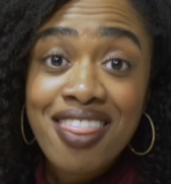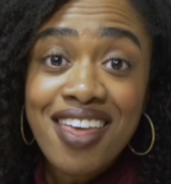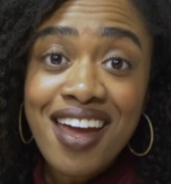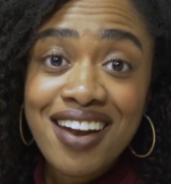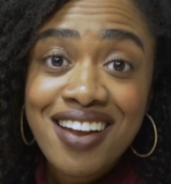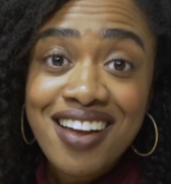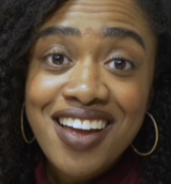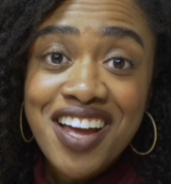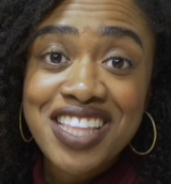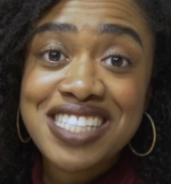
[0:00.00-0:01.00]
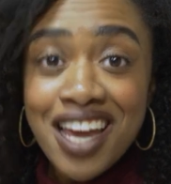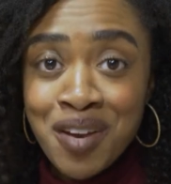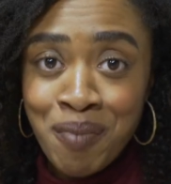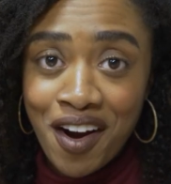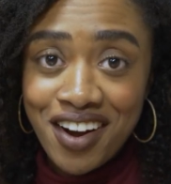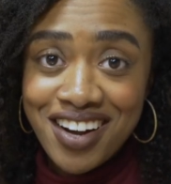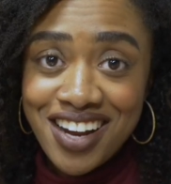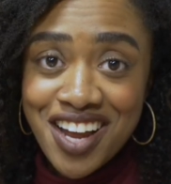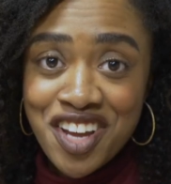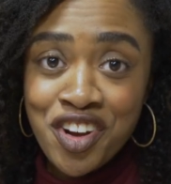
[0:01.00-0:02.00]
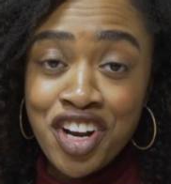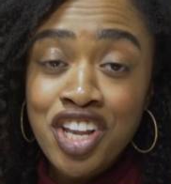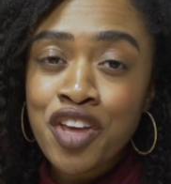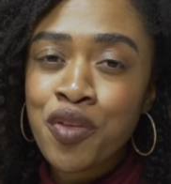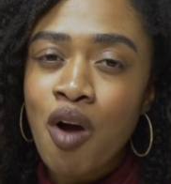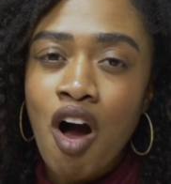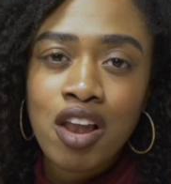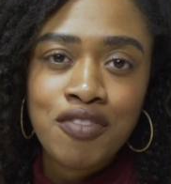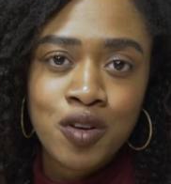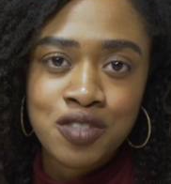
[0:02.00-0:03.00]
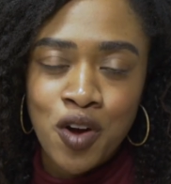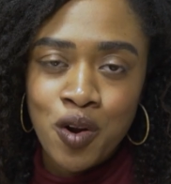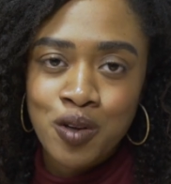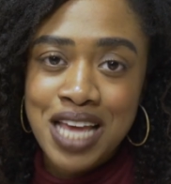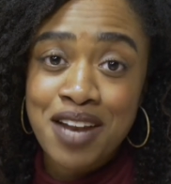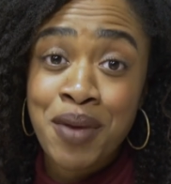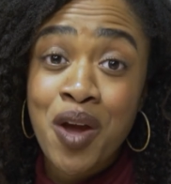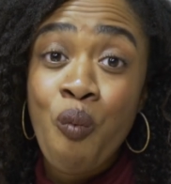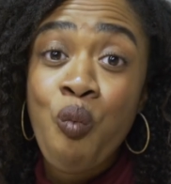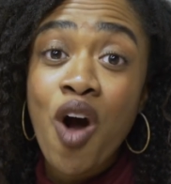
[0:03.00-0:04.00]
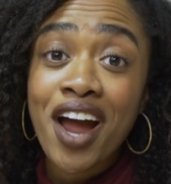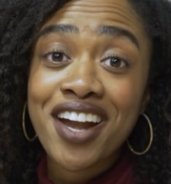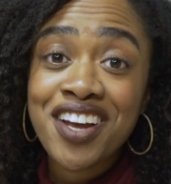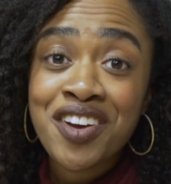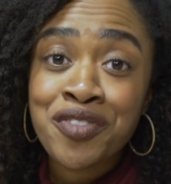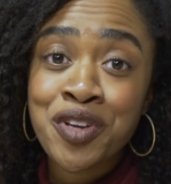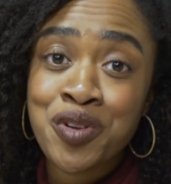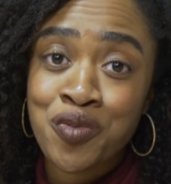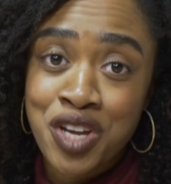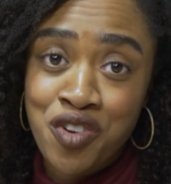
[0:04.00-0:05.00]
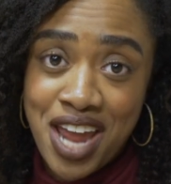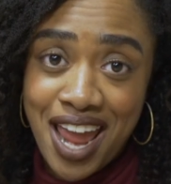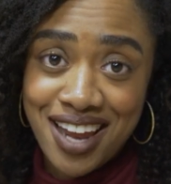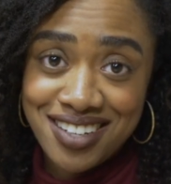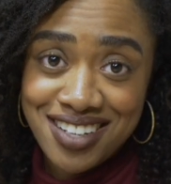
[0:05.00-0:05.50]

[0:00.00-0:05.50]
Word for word: Then, the second part, you're gonna look through all of those photos and pick one for you to recreate.